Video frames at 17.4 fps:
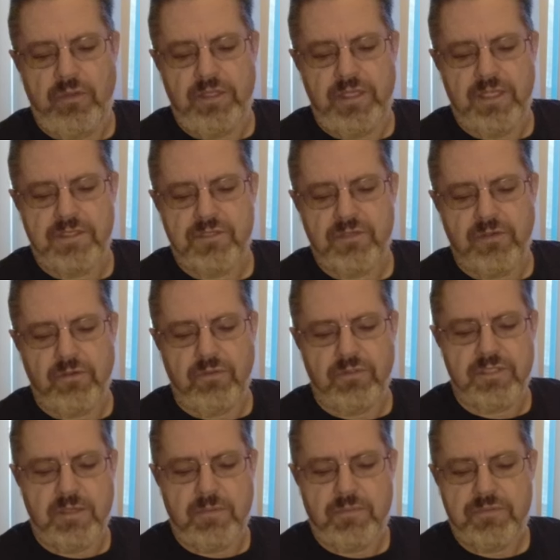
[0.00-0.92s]
the internal
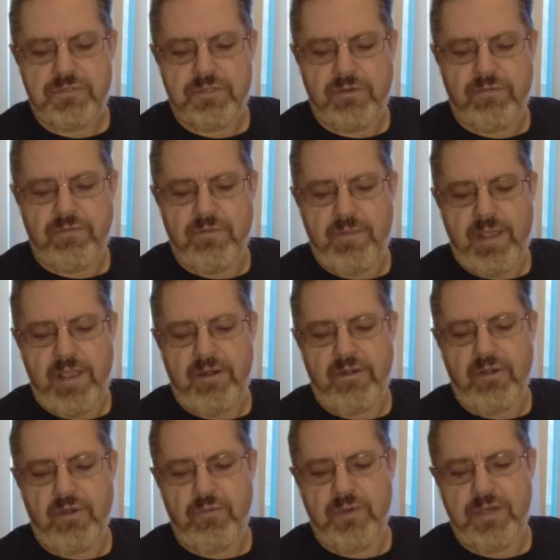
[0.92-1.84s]
temperature of the
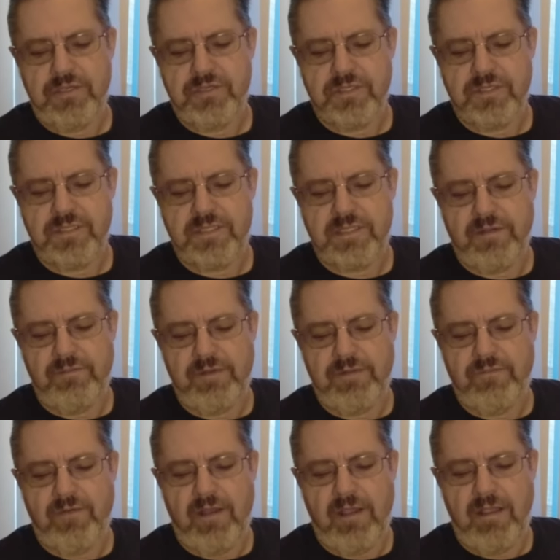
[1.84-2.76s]
battery reaches
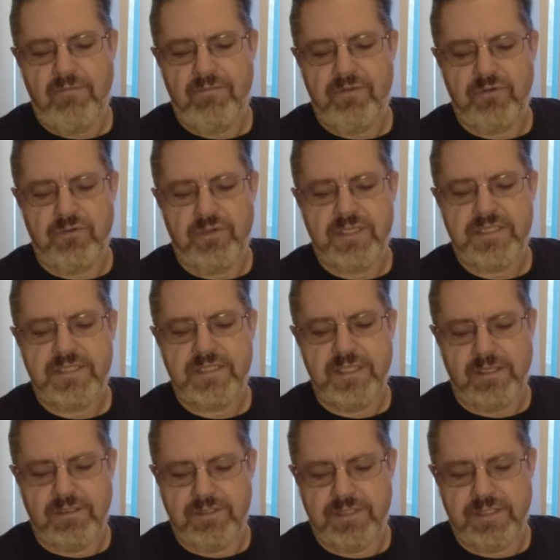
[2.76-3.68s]
75 degrees
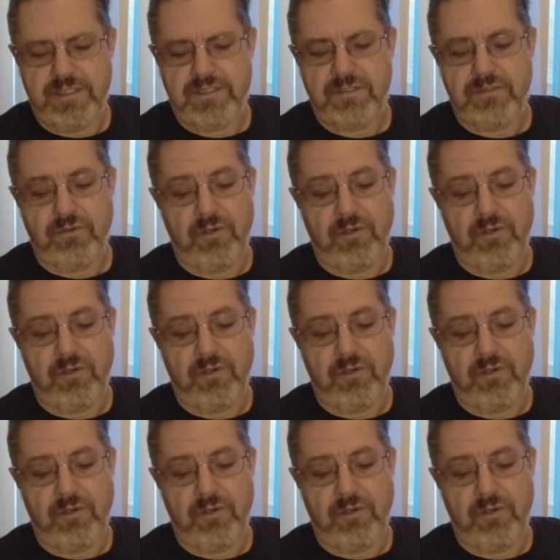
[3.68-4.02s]
Celsius or